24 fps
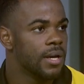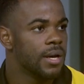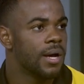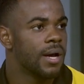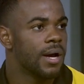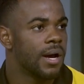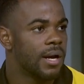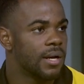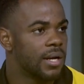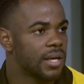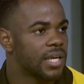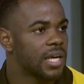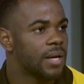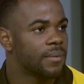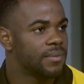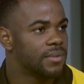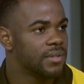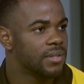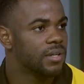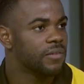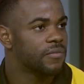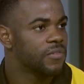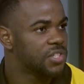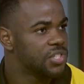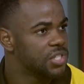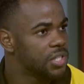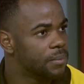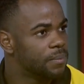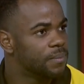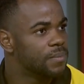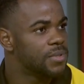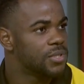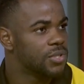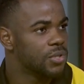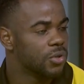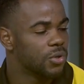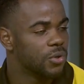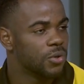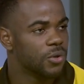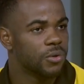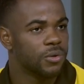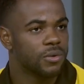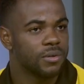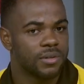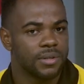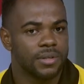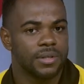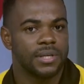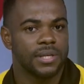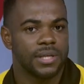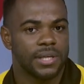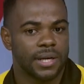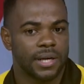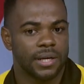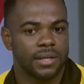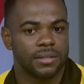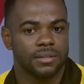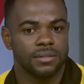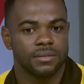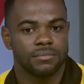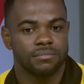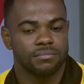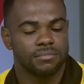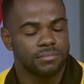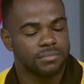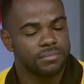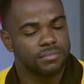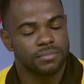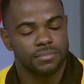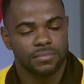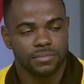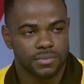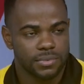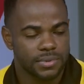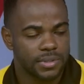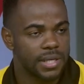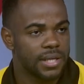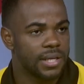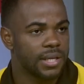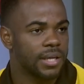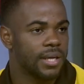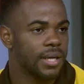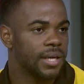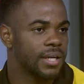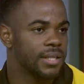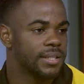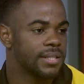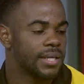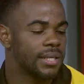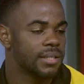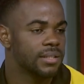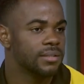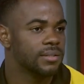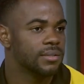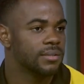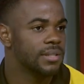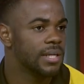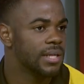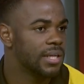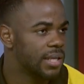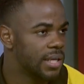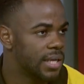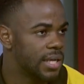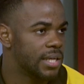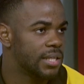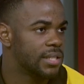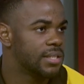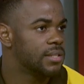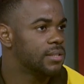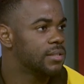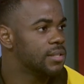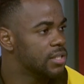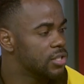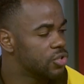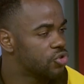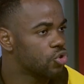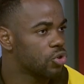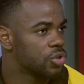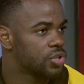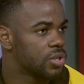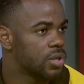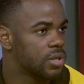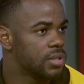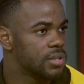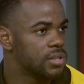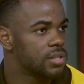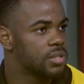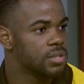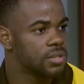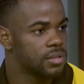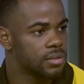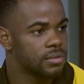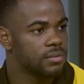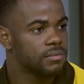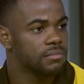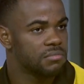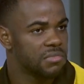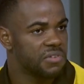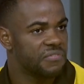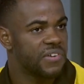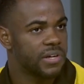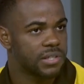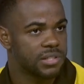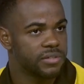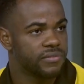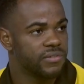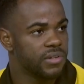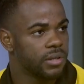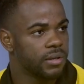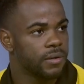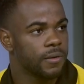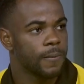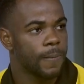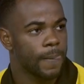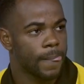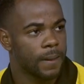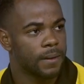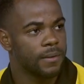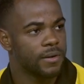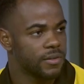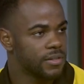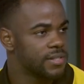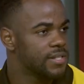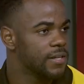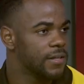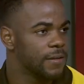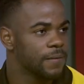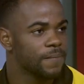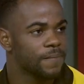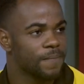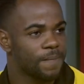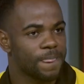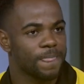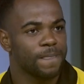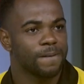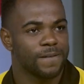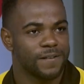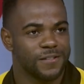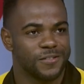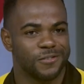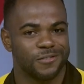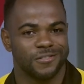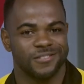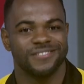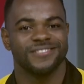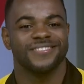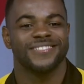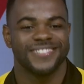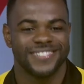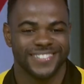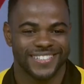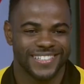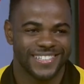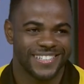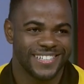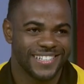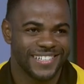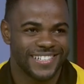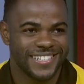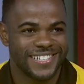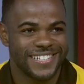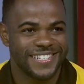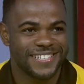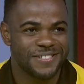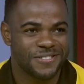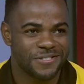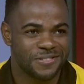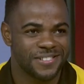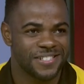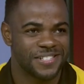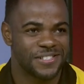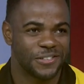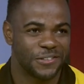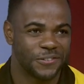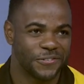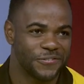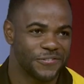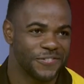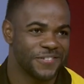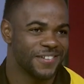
and a captain of the ship, so he can dedicate and delegate instructions effectively, I would say. So he knows his stuff.